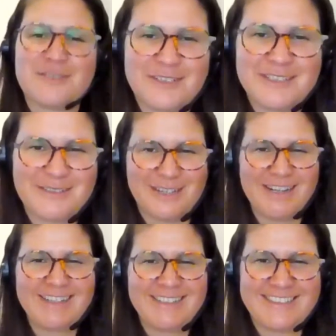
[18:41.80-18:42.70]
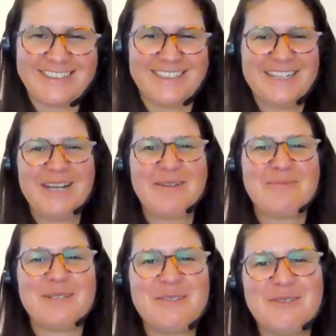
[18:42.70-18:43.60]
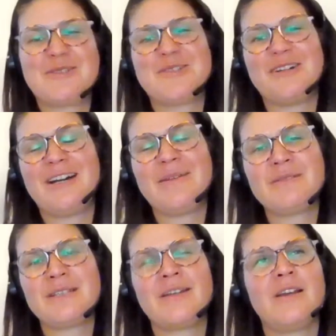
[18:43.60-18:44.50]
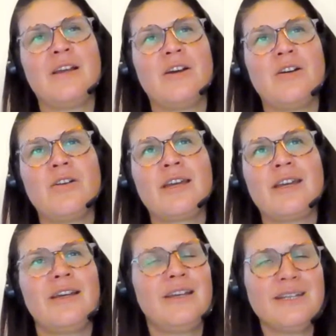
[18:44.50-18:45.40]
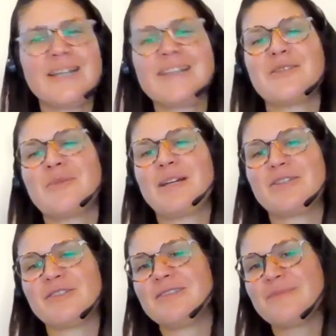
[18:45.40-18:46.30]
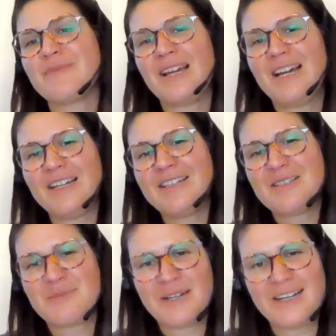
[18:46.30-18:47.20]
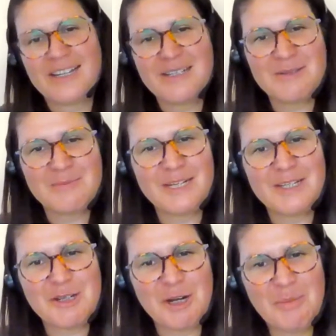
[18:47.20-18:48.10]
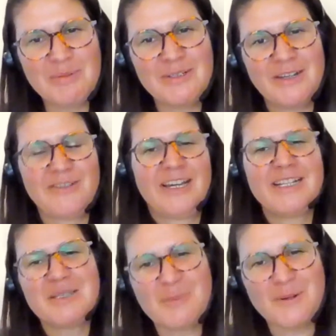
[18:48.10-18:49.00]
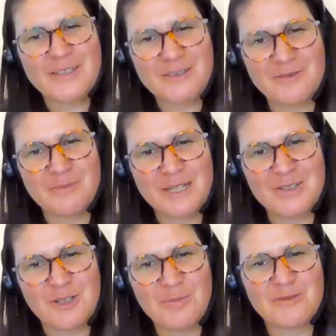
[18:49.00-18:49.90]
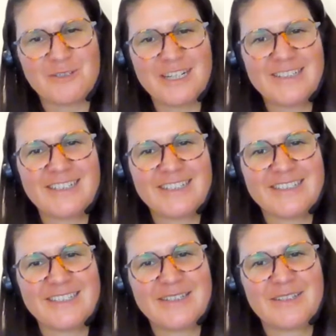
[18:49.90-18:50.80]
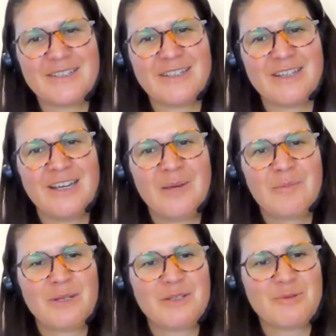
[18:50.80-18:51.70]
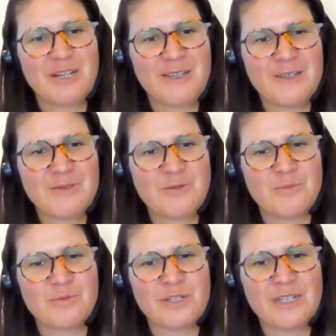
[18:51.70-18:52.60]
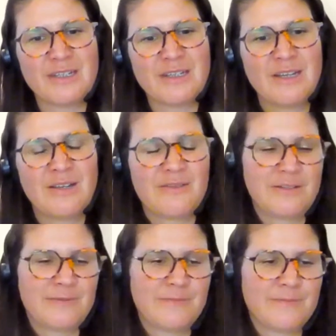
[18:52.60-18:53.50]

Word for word: stories right but no so i'm saying okay it doesn't matter I, it's my it's my job uh, it's part of my job, right? I think uh, because we're here to bring. Uh,